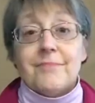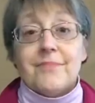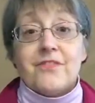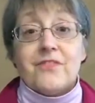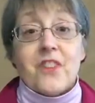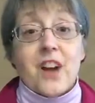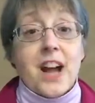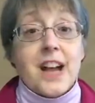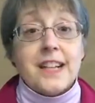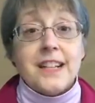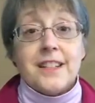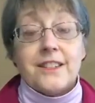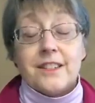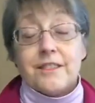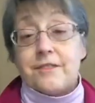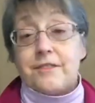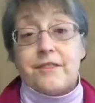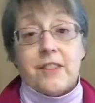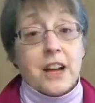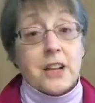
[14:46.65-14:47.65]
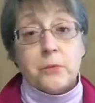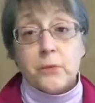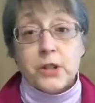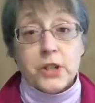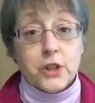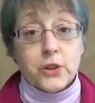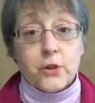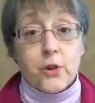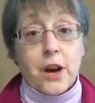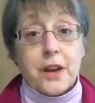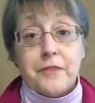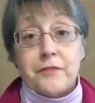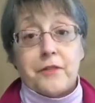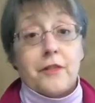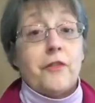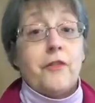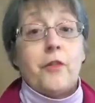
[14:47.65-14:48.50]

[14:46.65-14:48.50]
find what you're grateful